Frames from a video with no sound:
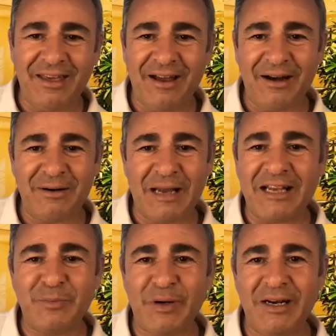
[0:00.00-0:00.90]
are
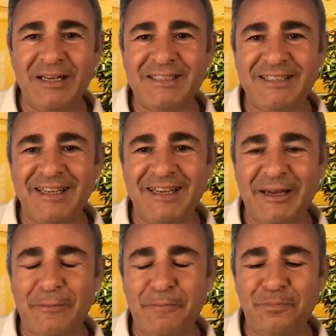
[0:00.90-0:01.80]
experts.
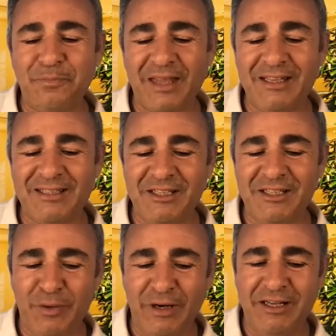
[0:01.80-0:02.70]

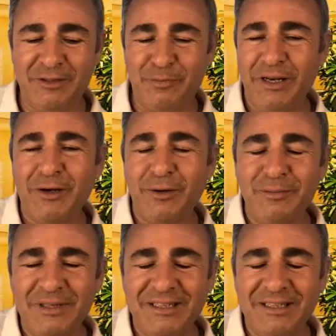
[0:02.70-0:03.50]
It's pretty cool.